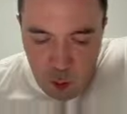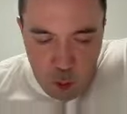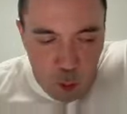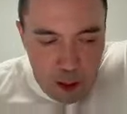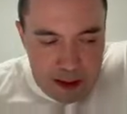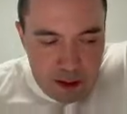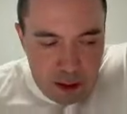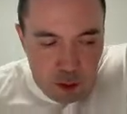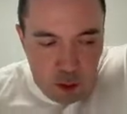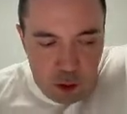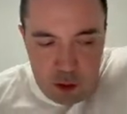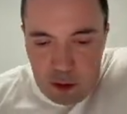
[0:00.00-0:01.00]
when the
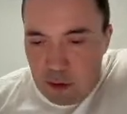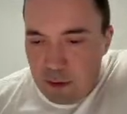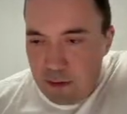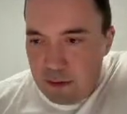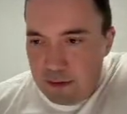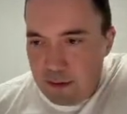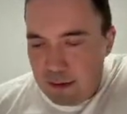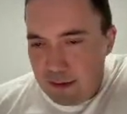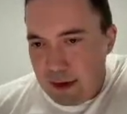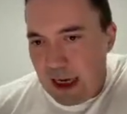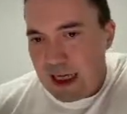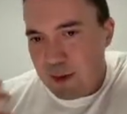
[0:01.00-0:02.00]
order
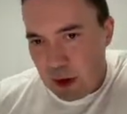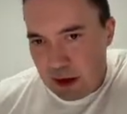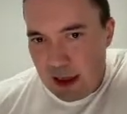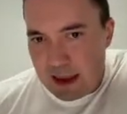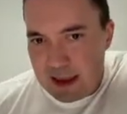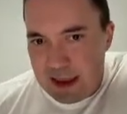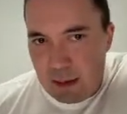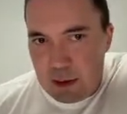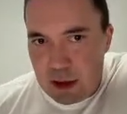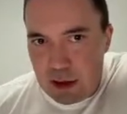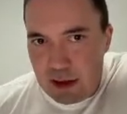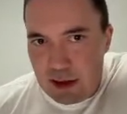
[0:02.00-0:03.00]
has been
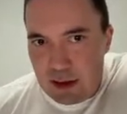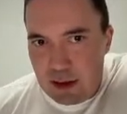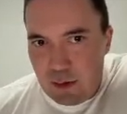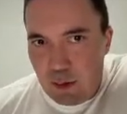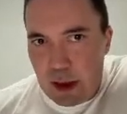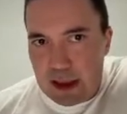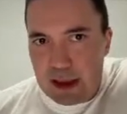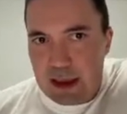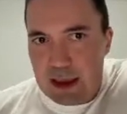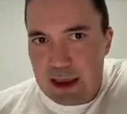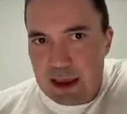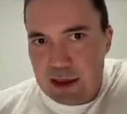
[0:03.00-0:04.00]
accepted, but
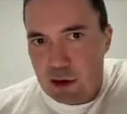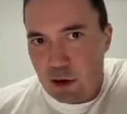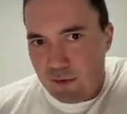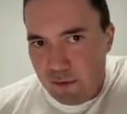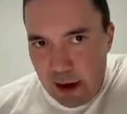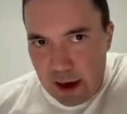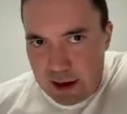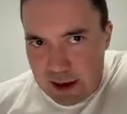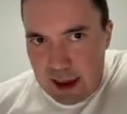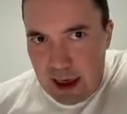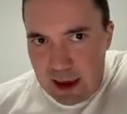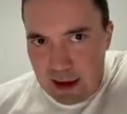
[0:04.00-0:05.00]
it is not valid
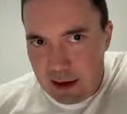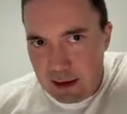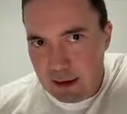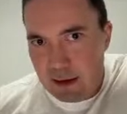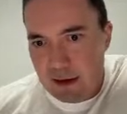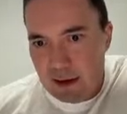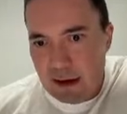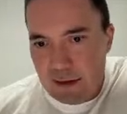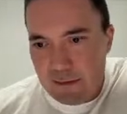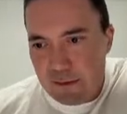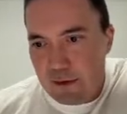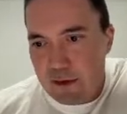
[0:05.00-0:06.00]
yet,
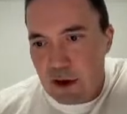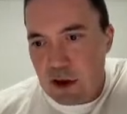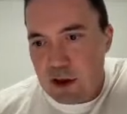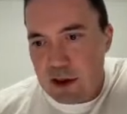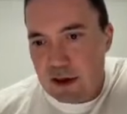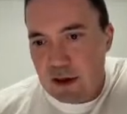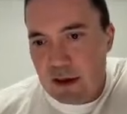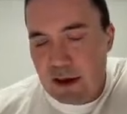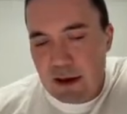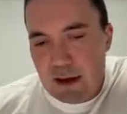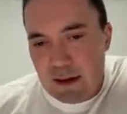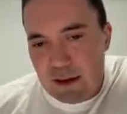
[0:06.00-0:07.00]
if there is a
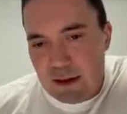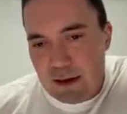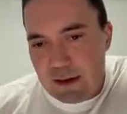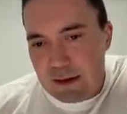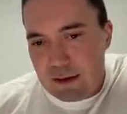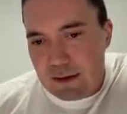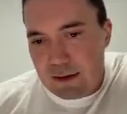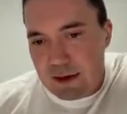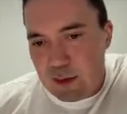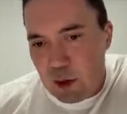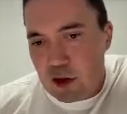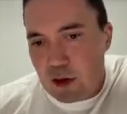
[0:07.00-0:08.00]

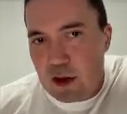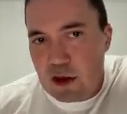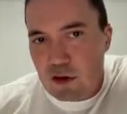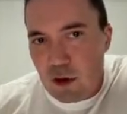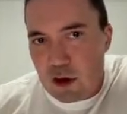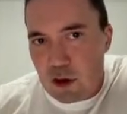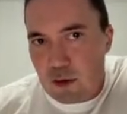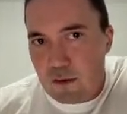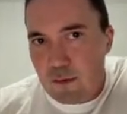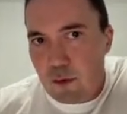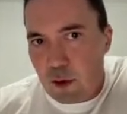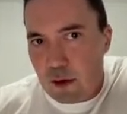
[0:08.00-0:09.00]
special instruction
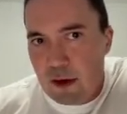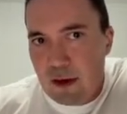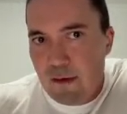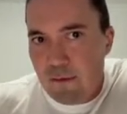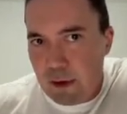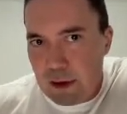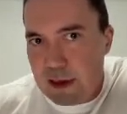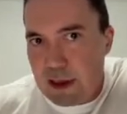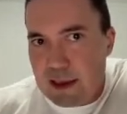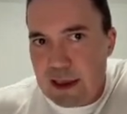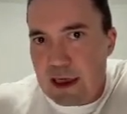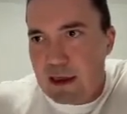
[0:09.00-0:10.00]
for
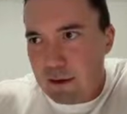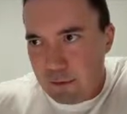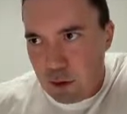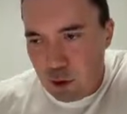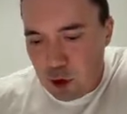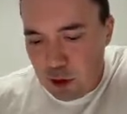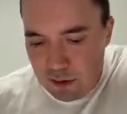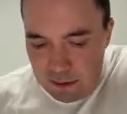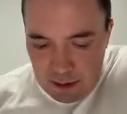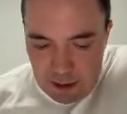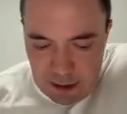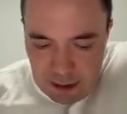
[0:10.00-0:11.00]
validity in the future,
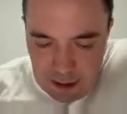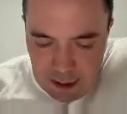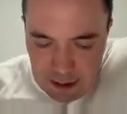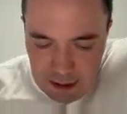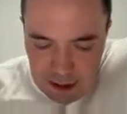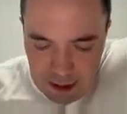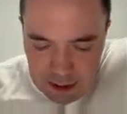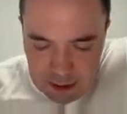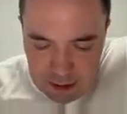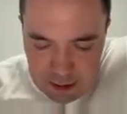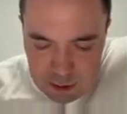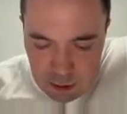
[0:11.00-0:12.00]

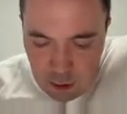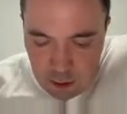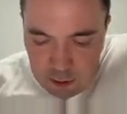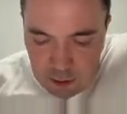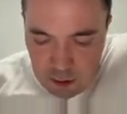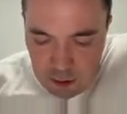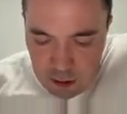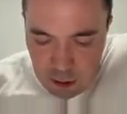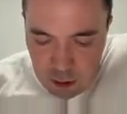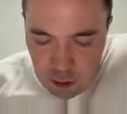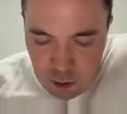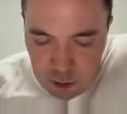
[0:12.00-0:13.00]
it's called a
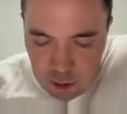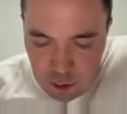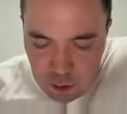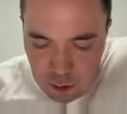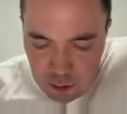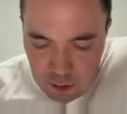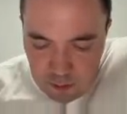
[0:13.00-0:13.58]
good order.